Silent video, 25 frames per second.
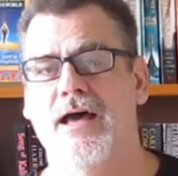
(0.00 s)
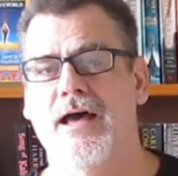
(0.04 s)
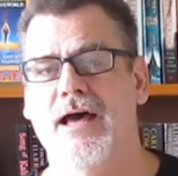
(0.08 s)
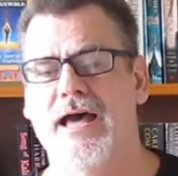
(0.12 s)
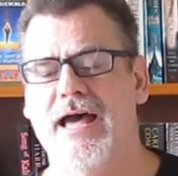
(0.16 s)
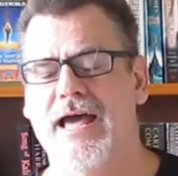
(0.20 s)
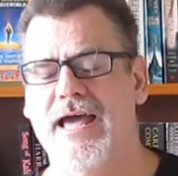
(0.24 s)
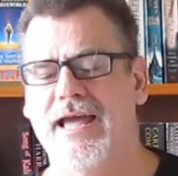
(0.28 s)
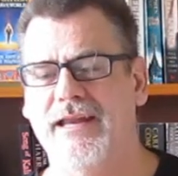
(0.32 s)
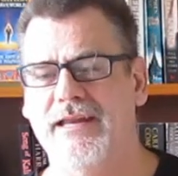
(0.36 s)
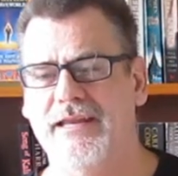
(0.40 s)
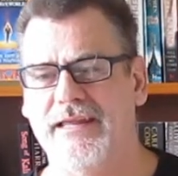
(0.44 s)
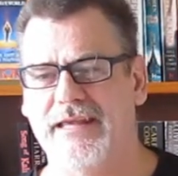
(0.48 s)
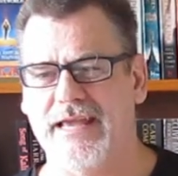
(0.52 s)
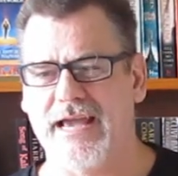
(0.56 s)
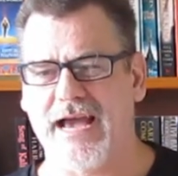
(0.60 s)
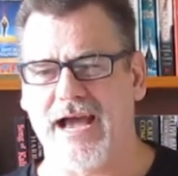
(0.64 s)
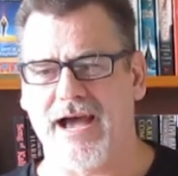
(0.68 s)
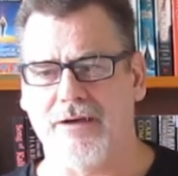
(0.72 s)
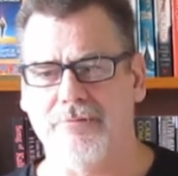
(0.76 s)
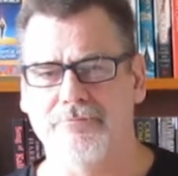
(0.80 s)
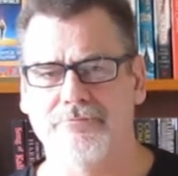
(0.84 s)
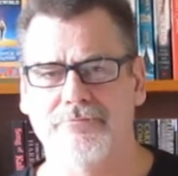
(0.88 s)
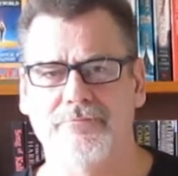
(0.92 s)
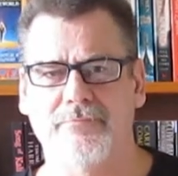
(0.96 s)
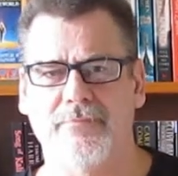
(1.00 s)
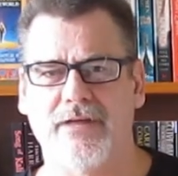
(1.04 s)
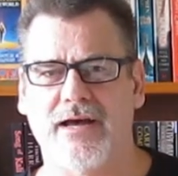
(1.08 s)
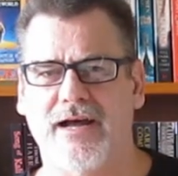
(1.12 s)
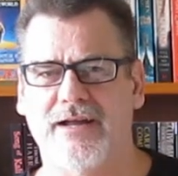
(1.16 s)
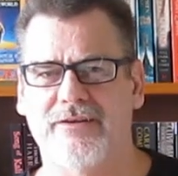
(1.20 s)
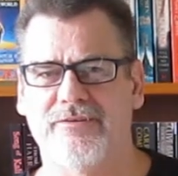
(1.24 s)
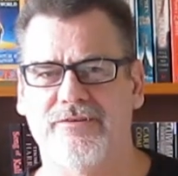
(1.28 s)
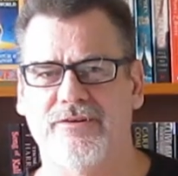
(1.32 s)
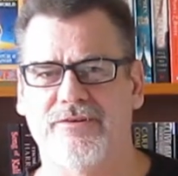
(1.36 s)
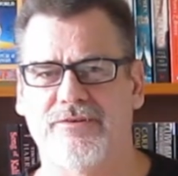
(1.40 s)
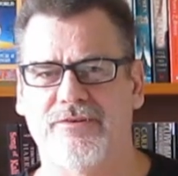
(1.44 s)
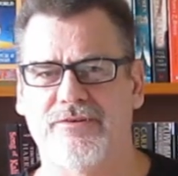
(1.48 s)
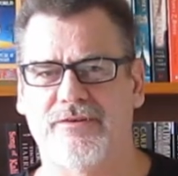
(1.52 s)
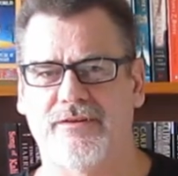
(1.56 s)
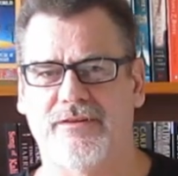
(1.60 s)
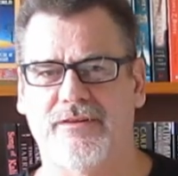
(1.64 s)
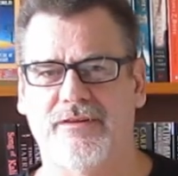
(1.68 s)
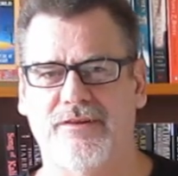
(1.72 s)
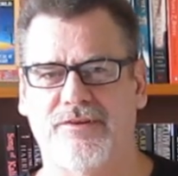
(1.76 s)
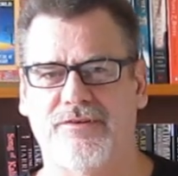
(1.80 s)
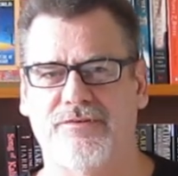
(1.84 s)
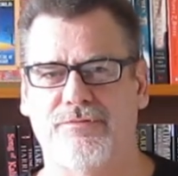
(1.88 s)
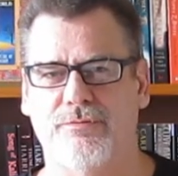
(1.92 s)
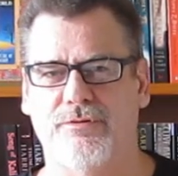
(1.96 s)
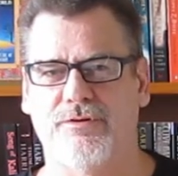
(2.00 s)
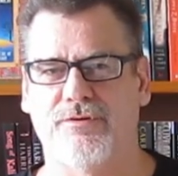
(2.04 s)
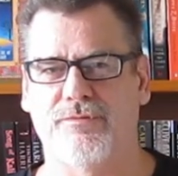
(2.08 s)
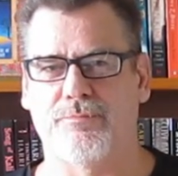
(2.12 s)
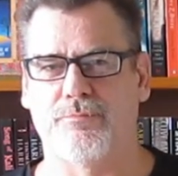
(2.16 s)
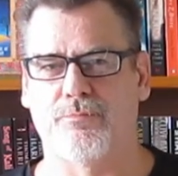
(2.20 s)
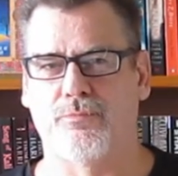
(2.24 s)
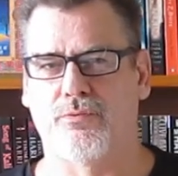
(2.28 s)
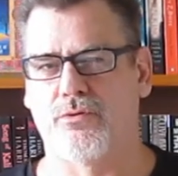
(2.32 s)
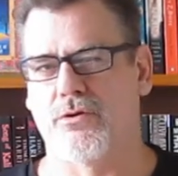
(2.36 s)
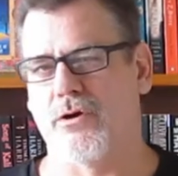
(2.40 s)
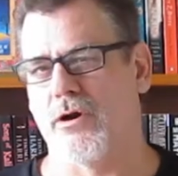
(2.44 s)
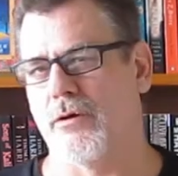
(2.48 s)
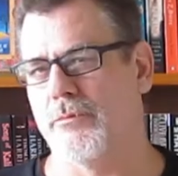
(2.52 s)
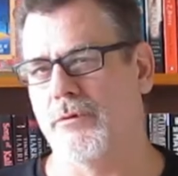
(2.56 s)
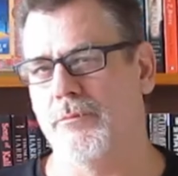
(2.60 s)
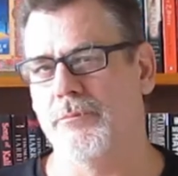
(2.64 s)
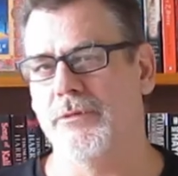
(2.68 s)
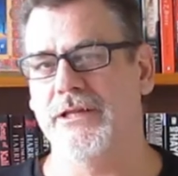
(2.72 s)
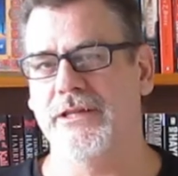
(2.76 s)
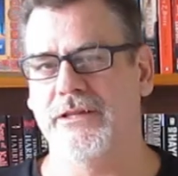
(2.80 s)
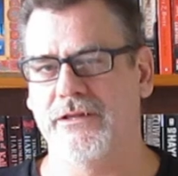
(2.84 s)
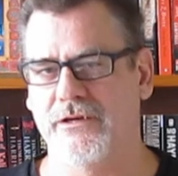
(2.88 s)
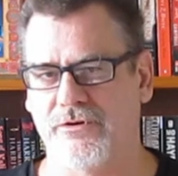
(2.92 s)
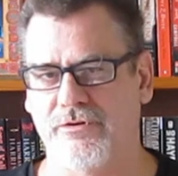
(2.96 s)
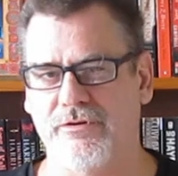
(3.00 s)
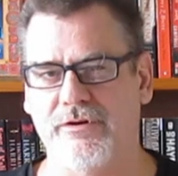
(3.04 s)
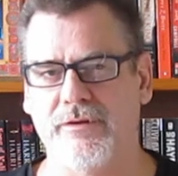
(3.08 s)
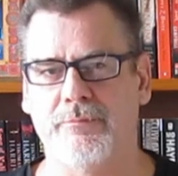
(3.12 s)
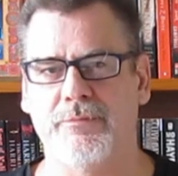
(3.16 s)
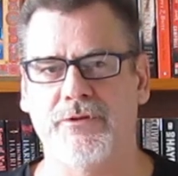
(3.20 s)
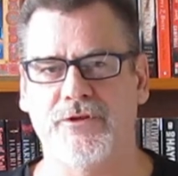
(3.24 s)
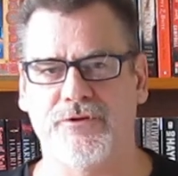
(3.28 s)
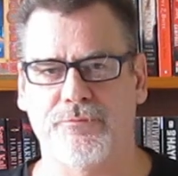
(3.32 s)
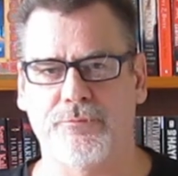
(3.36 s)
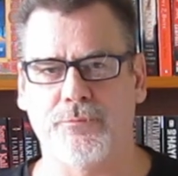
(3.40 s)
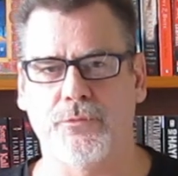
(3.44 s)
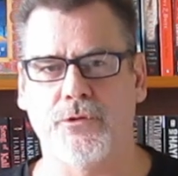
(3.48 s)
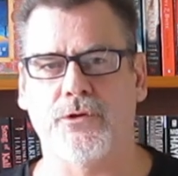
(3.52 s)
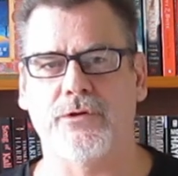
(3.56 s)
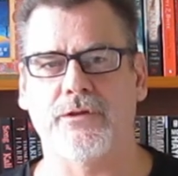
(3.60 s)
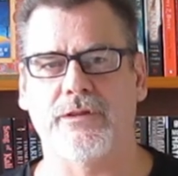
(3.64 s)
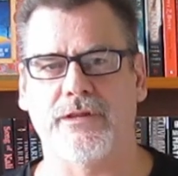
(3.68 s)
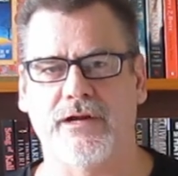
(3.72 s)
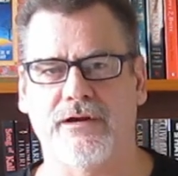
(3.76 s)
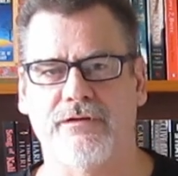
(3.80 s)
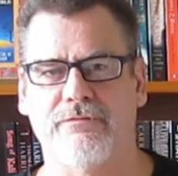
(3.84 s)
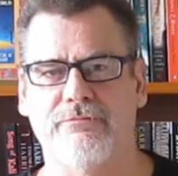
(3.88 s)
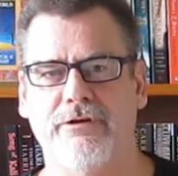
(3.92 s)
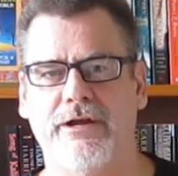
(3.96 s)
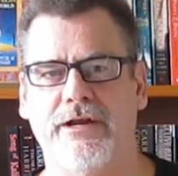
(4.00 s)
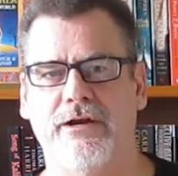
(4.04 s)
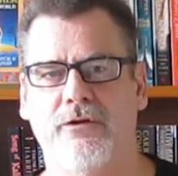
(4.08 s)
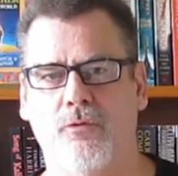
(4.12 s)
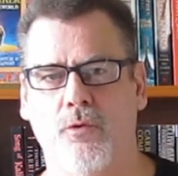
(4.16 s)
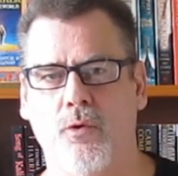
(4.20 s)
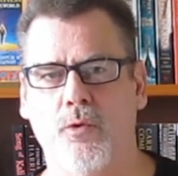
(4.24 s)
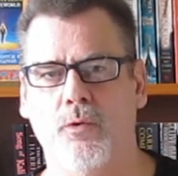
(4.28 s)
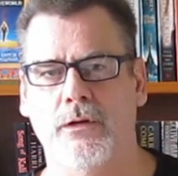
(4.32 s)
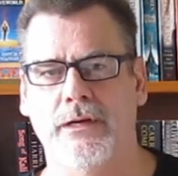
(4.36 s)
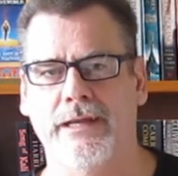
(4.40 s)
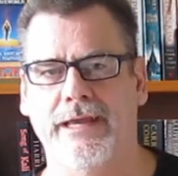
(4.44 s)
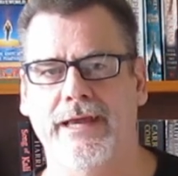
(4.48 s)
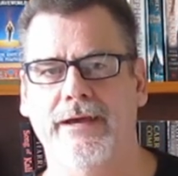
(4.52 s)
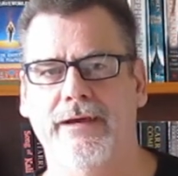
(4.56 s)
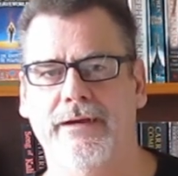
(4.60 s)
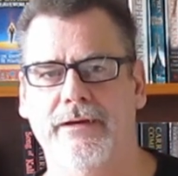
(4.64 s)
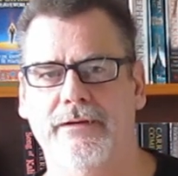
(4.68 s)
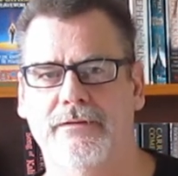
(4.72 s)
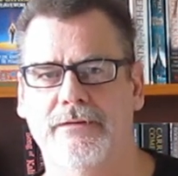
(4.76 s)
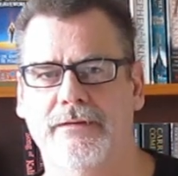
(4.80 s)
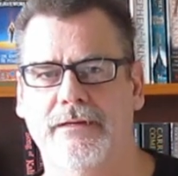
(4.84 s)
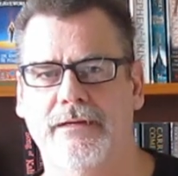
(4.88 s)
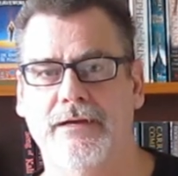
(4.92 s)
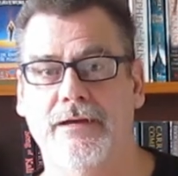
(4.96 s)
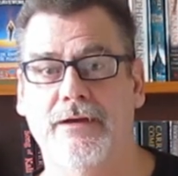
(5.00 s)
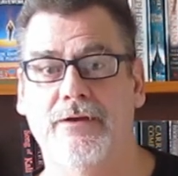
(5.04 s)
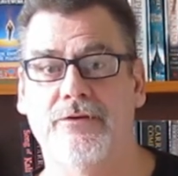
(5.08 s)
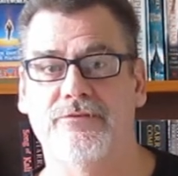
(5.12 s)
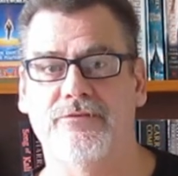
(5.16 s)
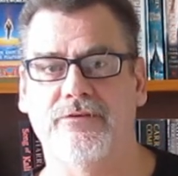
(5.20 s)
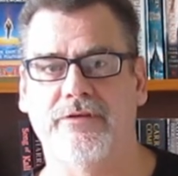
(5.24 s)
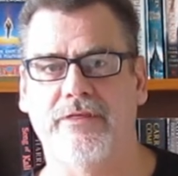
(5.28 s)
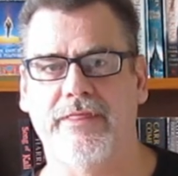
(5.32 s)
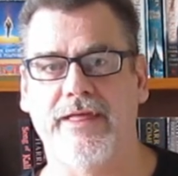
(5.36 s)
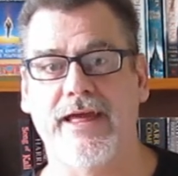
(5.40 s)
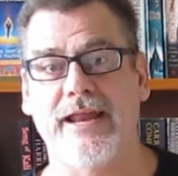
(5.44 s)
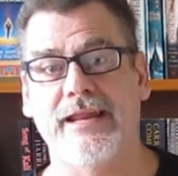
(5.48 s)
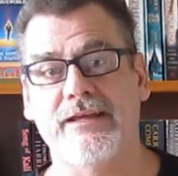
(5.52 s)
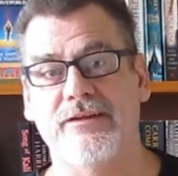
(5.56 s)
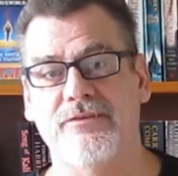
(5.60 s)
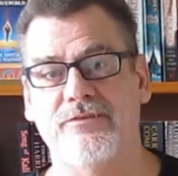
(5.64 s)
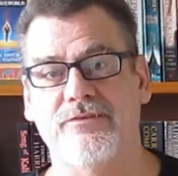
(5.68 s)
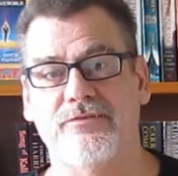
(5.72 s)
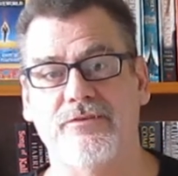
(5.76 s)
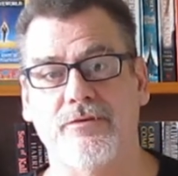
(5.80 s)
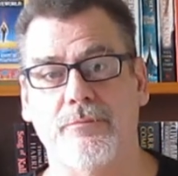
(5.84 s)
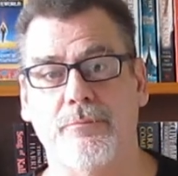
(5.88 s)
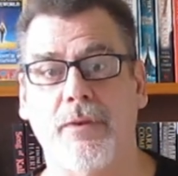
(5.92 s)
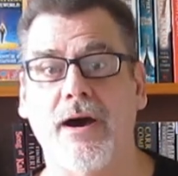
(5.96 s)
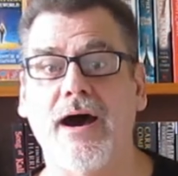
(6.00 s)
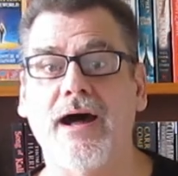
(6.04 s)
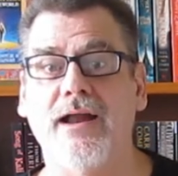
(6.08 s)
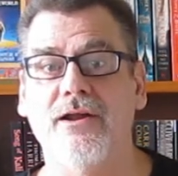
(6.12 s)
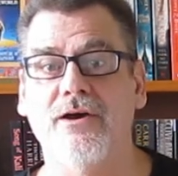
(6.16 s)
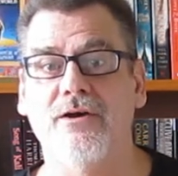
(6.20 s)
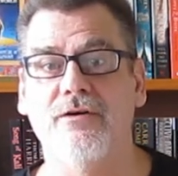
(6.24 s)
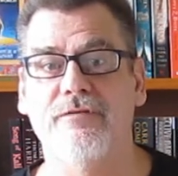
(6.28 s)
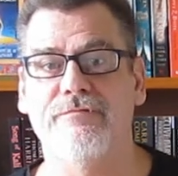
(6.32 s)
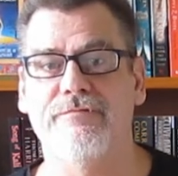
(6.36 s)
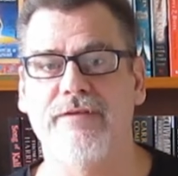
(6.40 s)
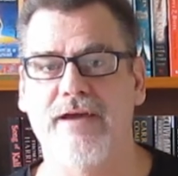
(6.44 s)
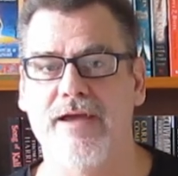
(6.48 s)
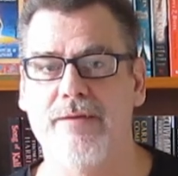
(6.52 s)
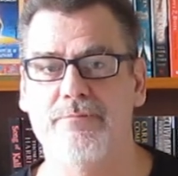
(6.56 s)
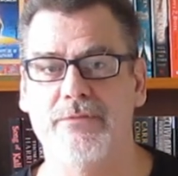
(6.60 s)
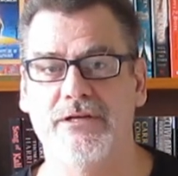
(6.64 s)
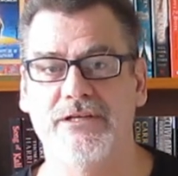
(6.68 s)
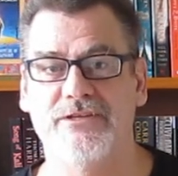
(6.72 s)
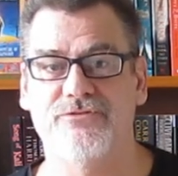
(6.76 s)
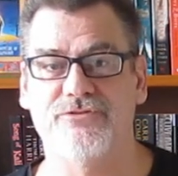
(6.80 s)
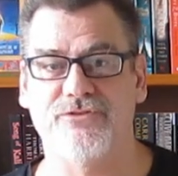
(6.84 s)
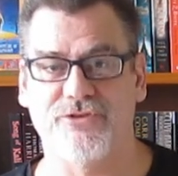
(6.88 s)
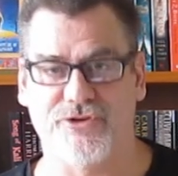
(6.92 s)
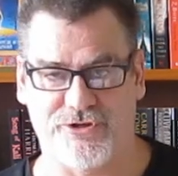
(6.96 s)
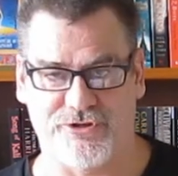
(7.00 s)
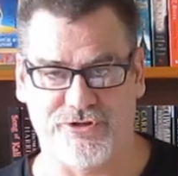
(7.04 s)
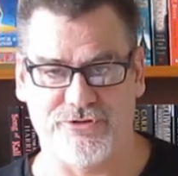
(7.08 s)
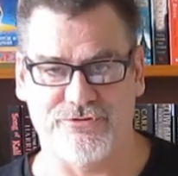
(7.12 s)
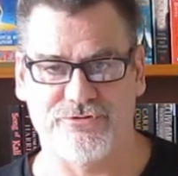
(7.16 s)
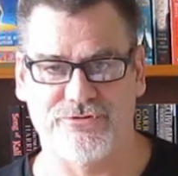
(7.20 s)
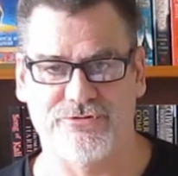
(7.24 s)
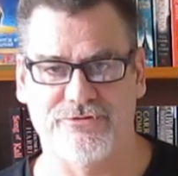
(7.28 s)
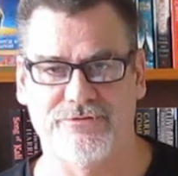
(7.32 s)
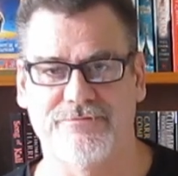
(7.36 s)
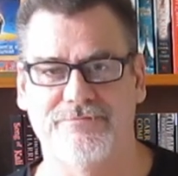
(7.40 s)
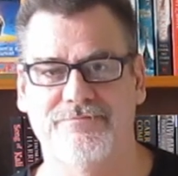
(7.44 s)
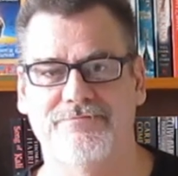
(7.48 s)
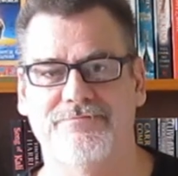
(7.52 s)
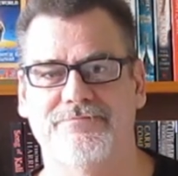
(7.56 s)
And yeah, this was probably the creepiest book that I've read all year. So that is The Pilo Family Circus.